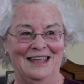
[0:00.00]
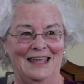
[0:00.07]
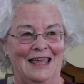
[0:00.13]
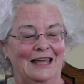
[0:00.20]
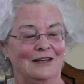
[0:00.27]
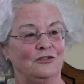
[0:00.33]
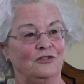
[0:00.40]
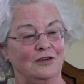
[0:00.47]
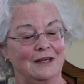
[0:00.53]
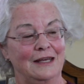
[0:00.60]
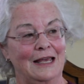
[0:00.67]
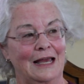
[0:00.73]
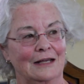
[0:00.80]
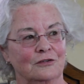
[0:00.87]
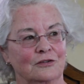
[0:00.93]
And
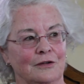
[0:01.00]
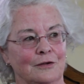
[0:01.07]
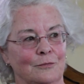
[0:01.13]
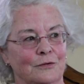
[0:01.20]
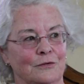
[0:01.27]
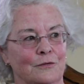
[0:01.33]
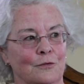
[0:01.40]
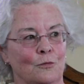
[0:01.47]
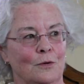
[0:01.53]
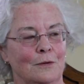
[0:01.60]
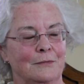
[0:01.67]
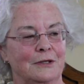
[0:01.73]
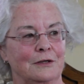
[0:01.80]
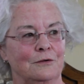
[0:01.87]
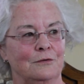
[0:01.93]
she actually was the
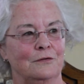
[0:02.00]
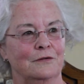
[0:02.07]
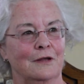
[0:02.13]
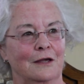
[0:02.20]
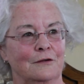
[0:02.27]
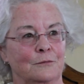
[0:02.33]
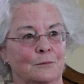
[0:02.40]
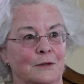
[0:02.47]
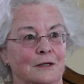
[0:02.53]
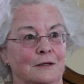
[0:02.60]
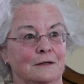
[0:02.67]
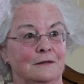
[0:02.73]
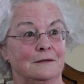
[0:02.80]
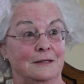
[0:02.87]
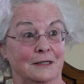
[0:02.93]
woman whose
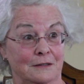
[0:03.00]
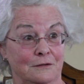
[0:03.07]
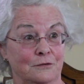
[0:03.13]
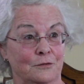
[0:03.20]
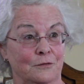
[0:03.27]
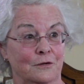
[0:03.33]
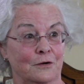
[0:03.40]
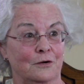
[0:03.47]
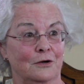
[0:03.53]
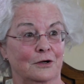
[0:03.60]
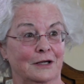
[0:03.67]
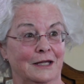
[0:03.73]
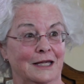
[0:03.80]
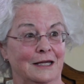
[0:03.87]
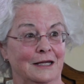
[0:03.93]
husband did do the
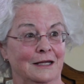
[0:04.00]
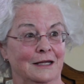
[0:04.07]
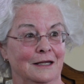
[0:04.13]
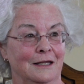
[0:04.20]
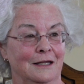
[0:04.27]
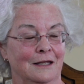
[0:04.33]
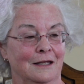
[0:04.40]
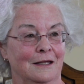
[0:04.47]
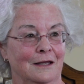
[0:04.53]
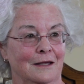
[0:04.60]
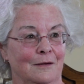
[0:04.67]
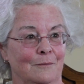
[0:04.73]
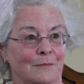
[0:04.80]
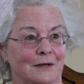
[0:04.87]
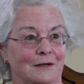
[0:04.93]
cooking.
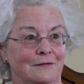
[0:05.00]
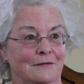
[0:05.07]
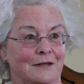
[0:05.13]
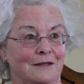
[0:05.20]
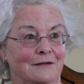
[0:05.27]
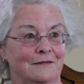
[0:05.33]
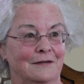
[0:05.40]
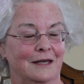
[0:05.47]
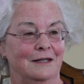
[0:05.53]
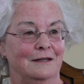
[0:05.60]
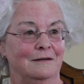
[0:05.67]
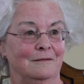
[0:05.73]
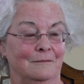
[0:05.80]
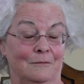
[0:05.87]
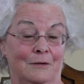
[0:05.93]
But as he
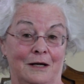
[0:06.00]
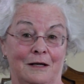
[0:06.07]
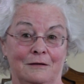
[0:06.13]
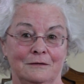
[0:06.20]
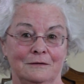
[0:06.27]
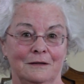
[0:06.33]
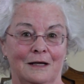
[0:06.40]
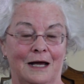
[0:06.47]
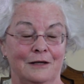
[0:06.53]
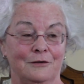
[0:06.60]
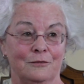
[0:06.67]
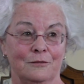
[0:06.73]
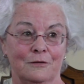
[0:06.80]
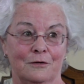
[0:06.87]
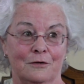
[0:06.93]
said, well, I
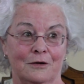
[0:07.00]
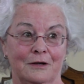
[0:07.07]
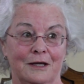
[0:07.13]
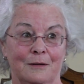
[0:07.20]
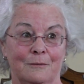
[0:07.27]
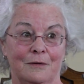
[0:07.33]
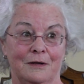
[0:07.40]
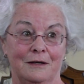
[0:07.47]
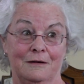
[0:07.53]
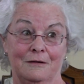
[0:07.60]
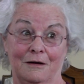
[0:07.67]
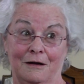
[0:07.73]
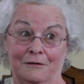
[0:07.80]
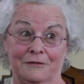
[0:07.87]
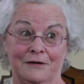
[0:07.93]
do the cooking, but
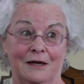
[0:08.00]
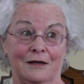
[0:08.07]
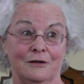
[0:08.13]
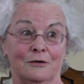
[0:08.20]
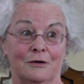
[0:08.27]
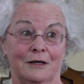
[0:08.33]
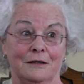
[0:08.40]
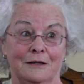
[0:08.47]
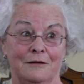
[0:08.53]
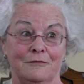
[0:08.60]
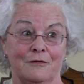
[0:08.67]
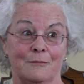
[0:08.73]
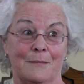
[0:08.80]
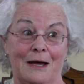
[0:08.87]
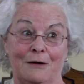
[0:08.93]
here, I'll tell you, I
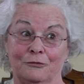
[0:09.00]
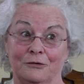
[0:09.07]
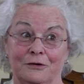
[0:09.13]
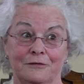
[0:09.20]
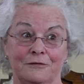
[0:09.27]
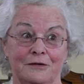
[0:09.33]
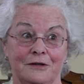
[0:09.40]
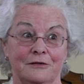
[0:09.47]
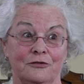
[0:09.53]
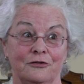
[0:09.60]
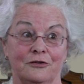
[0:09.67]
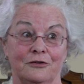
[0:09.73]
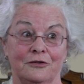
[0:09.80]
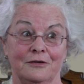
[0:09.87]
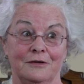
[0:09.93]
leave a mountain of
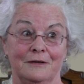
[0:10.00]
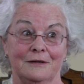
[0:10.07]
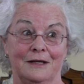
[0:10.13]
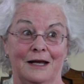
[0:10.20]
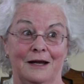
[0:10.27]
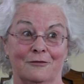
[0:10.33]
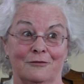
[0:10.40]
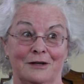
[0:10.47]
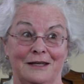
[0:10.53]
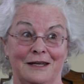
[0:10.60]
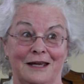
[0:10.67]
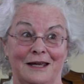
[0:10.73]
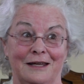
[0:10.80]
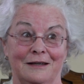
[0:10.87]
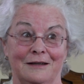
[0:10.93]
dishes every
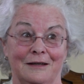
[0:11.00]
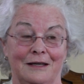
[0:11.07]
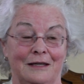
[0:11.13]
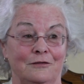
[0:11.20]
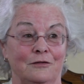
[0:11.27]
day. And